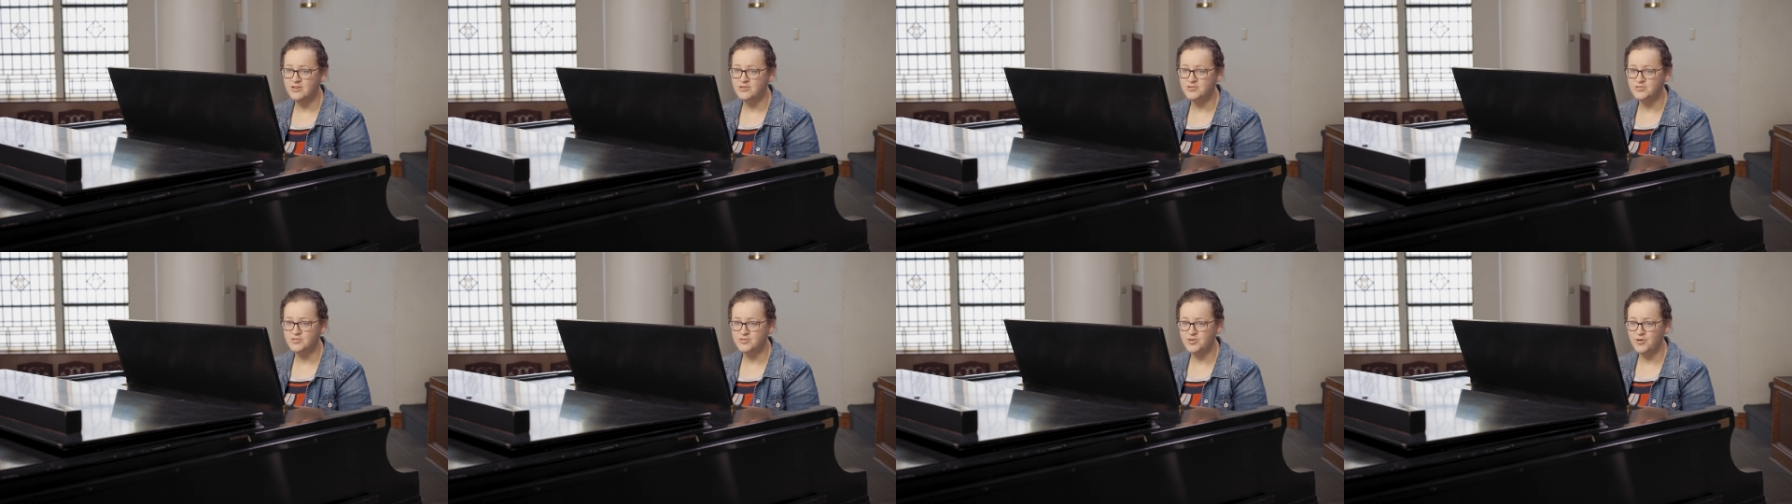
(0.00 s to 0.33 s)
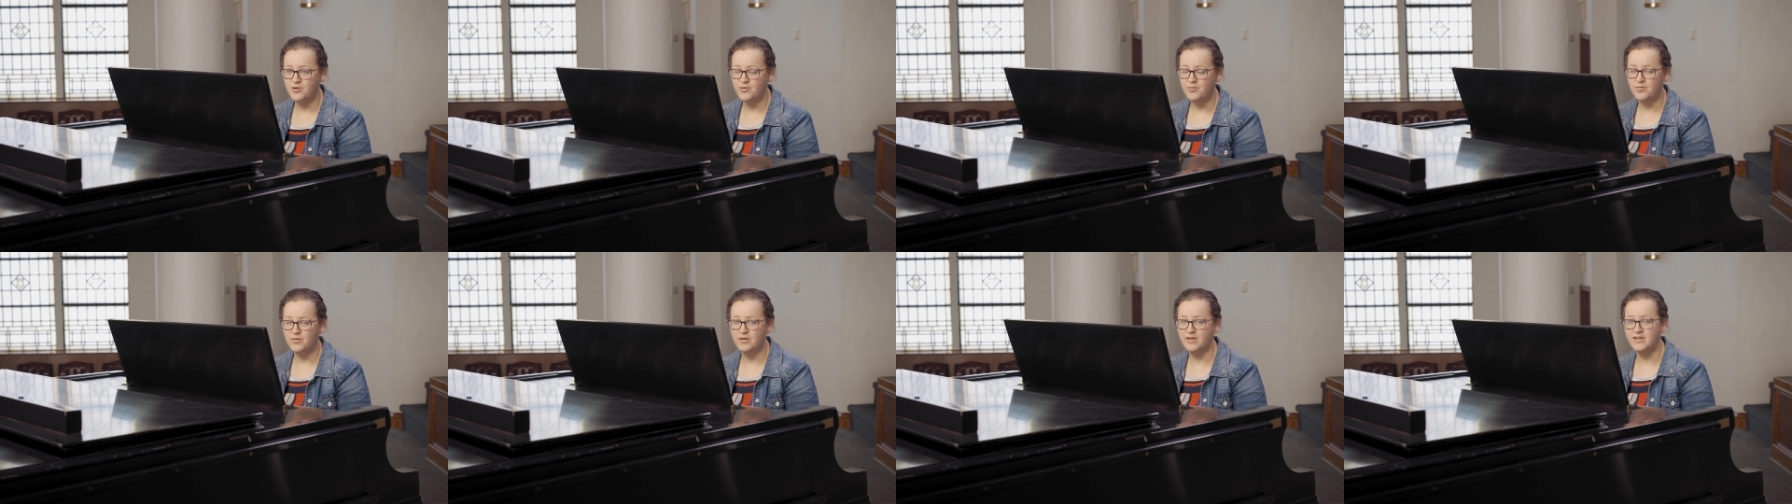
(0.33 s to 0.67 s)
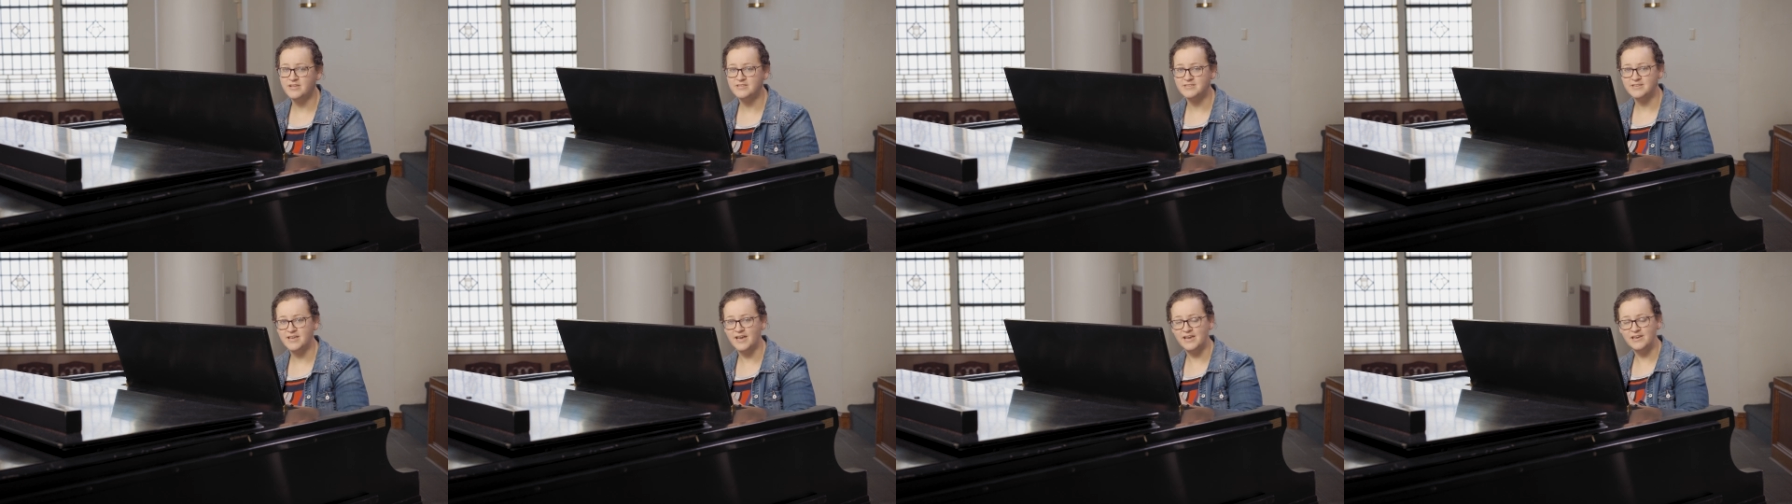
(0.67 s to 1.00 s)
So
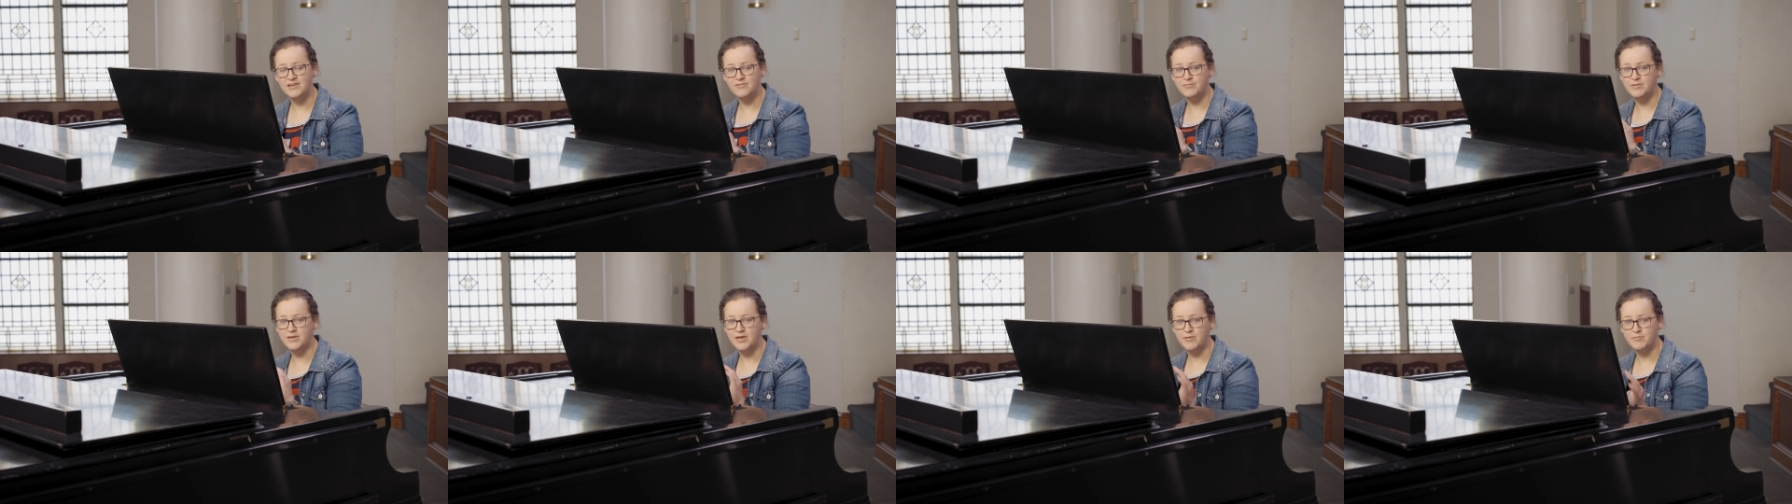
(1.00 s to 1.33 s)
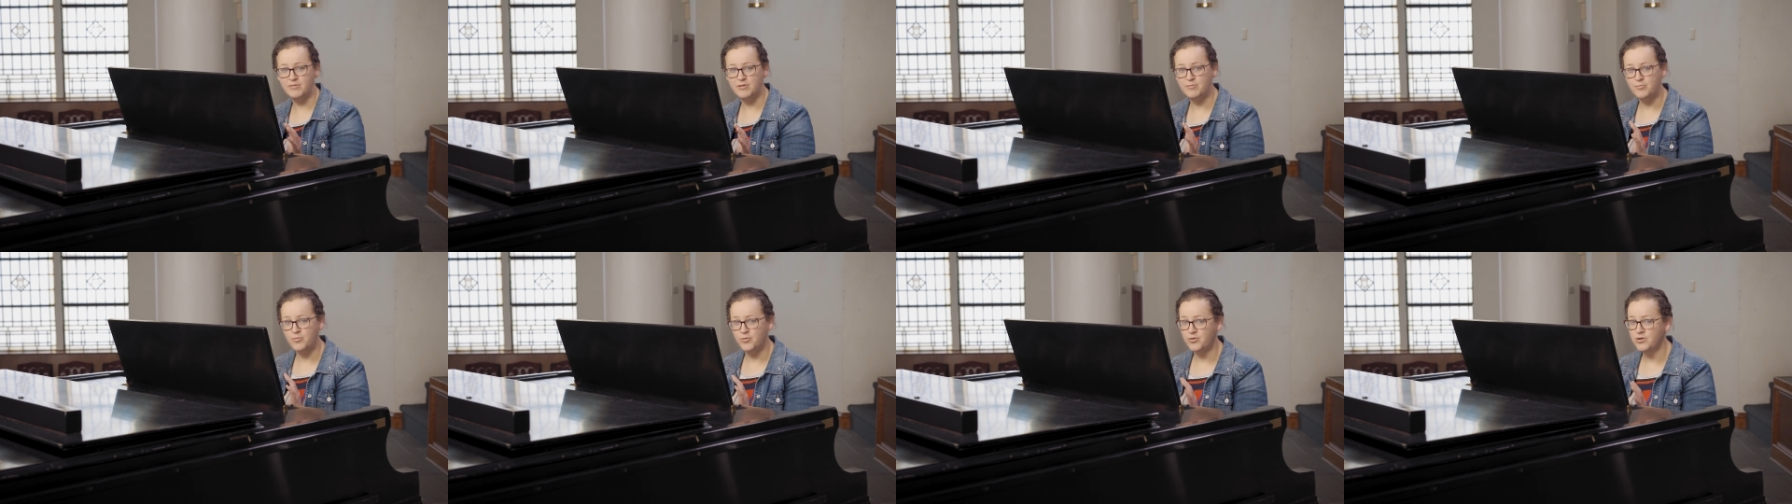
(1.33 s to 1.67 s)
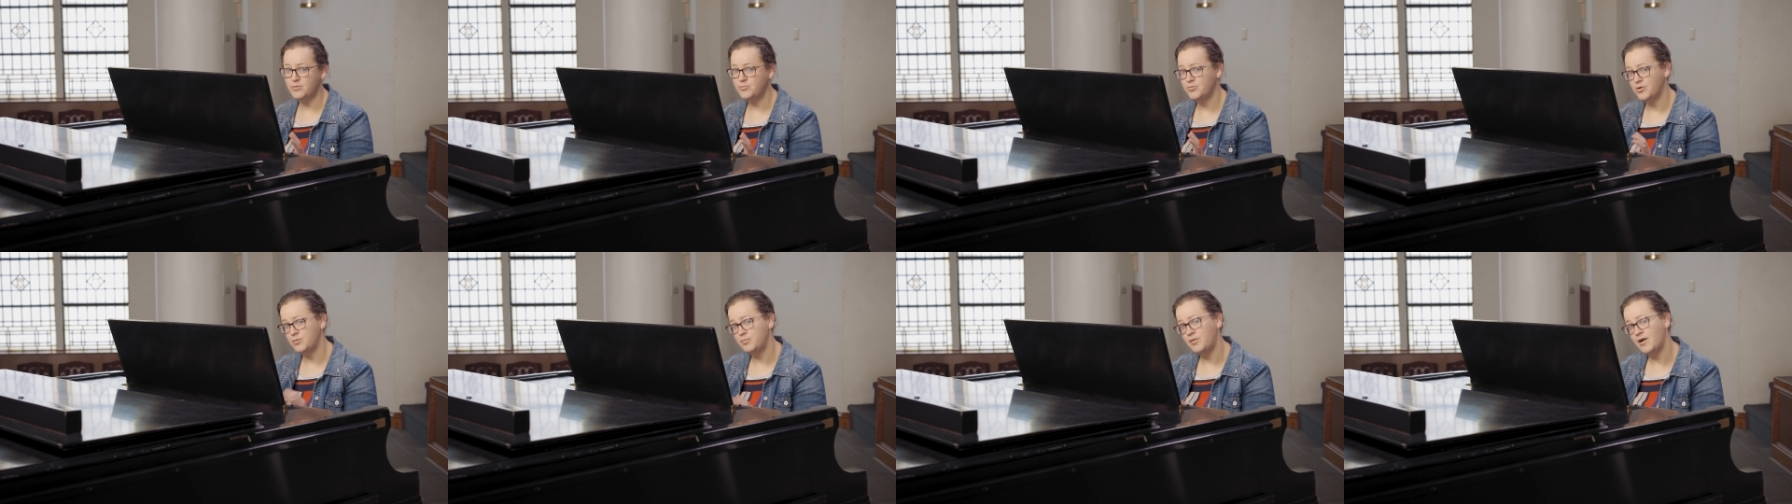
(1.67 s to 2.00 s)
it's kind of becoming more
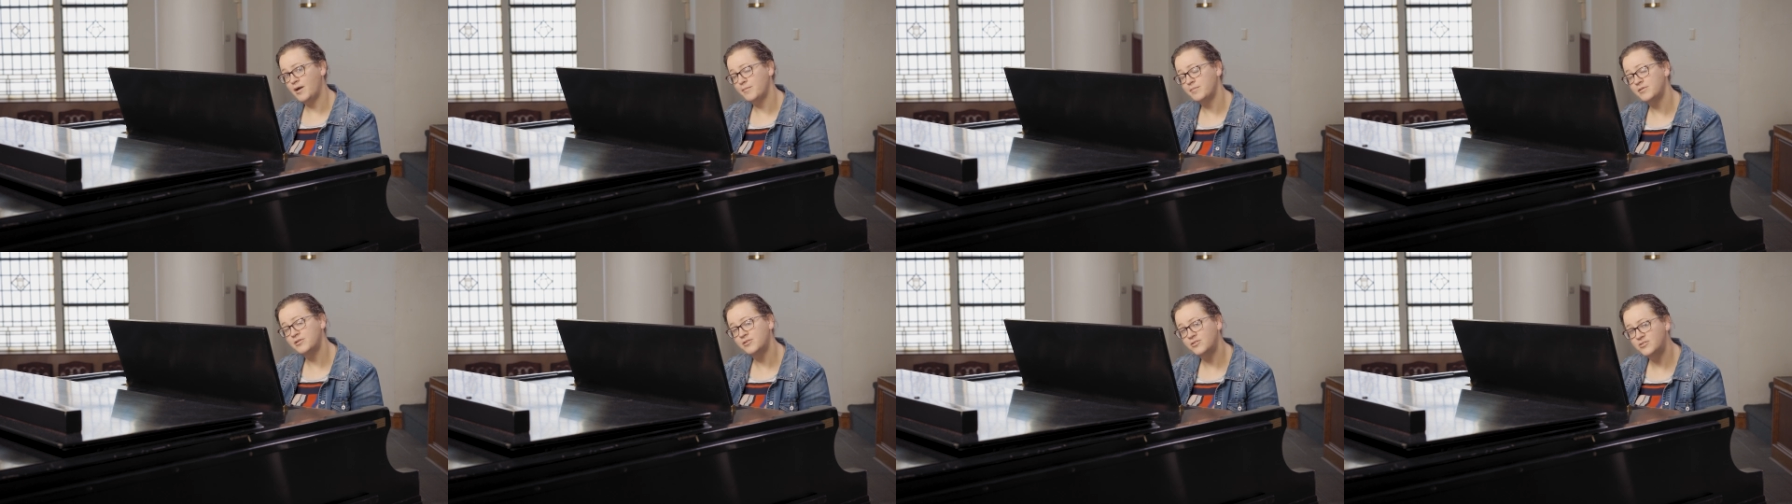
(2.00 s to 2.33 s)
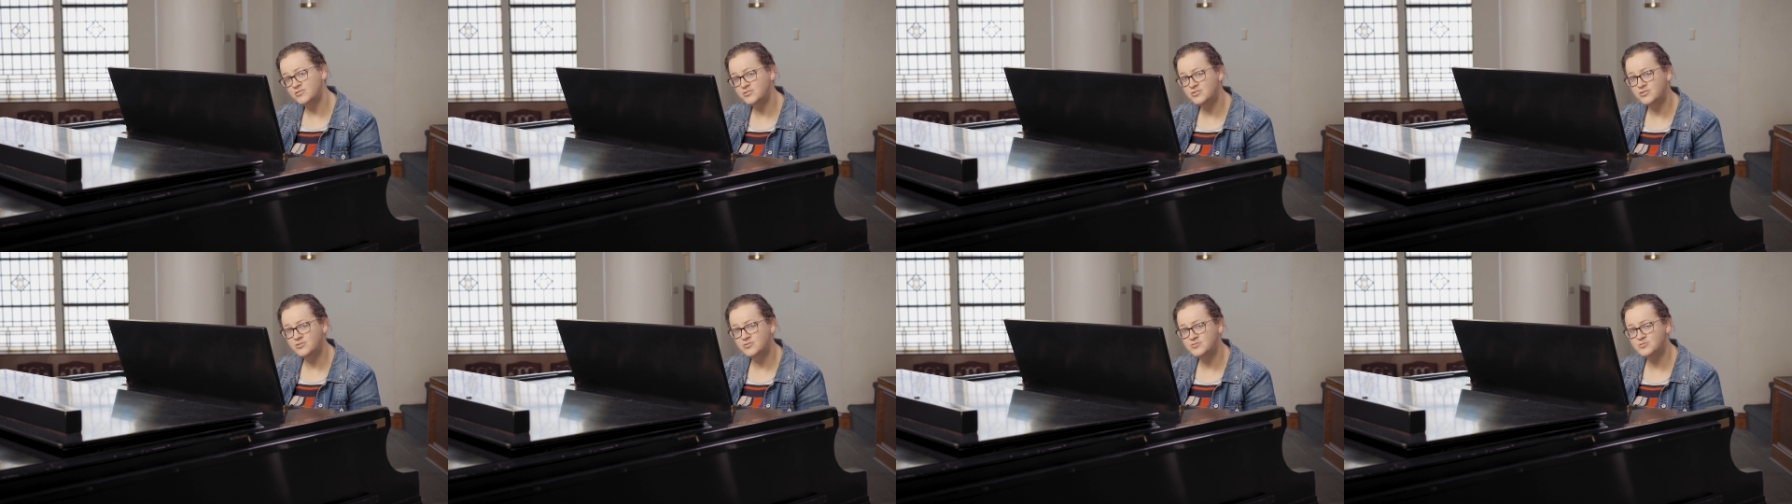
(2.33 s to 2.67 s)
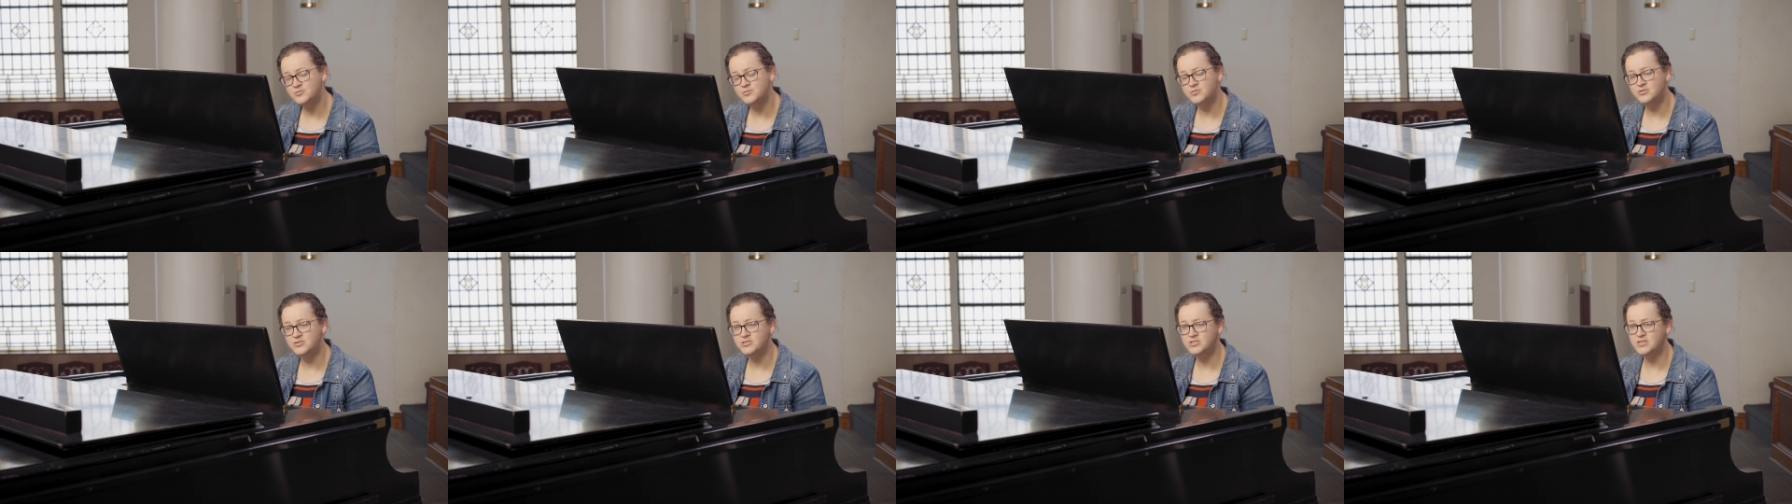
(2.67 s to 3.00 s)
and more popular to use
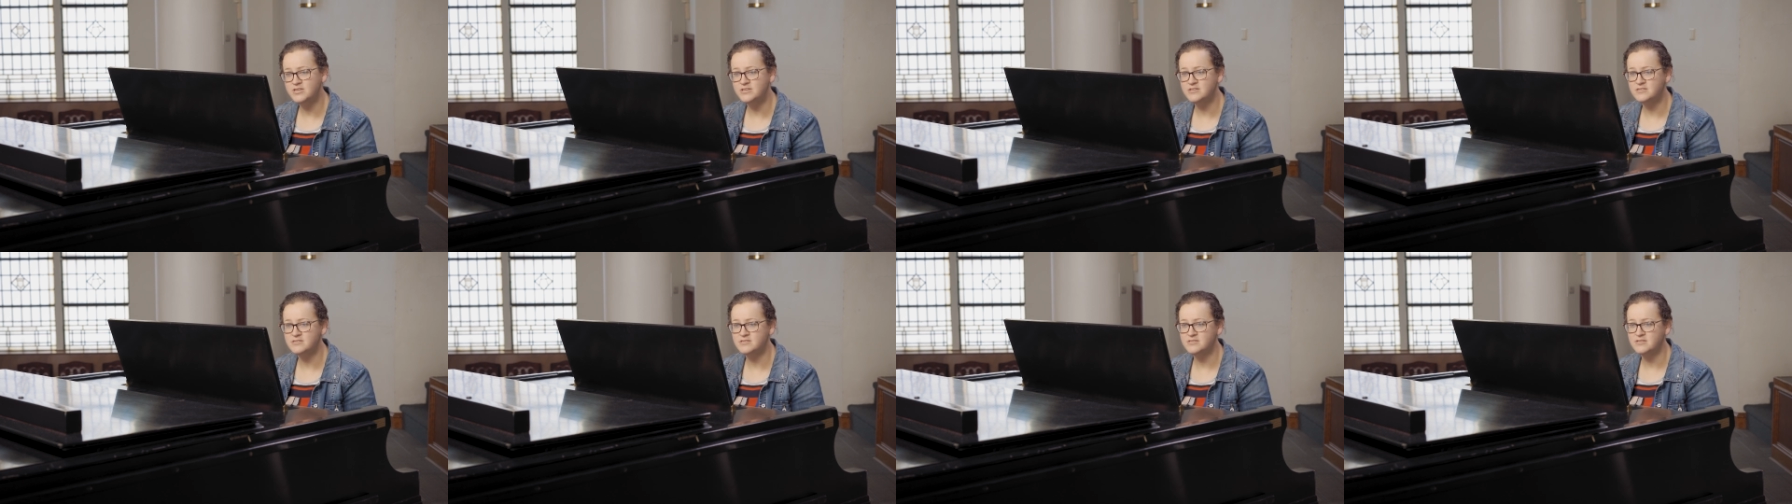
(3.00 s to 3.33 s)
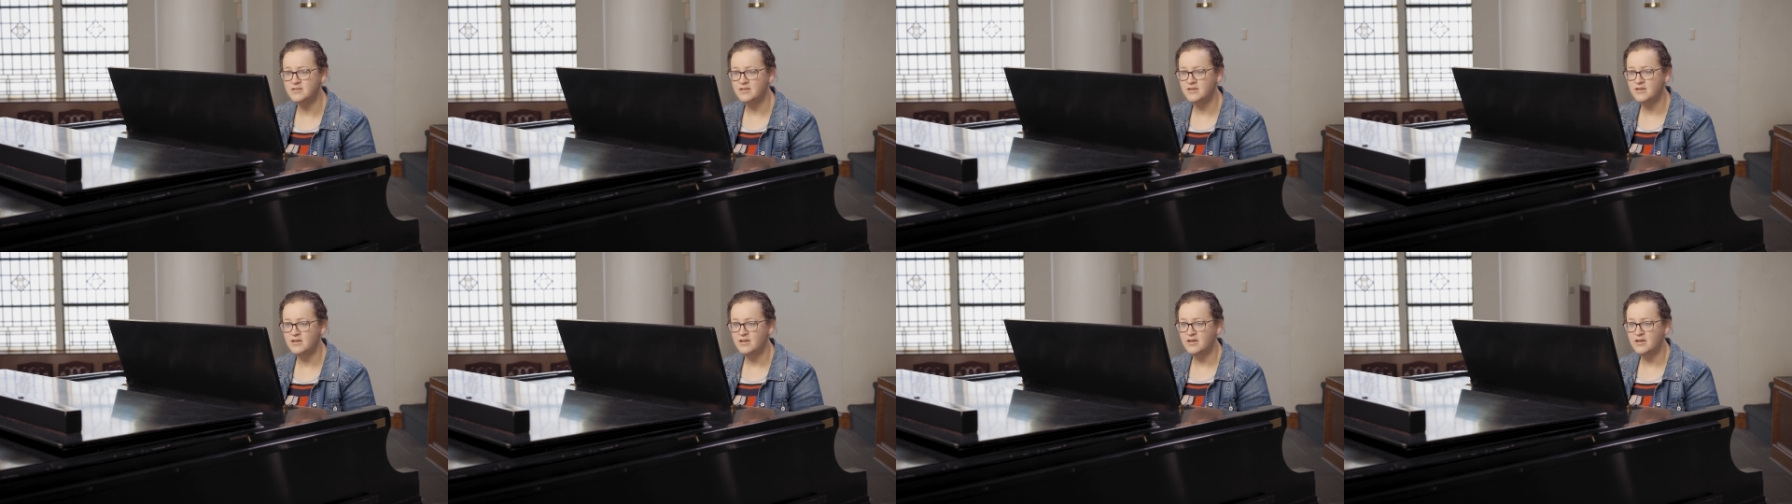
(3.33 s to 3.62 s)
chord sheets,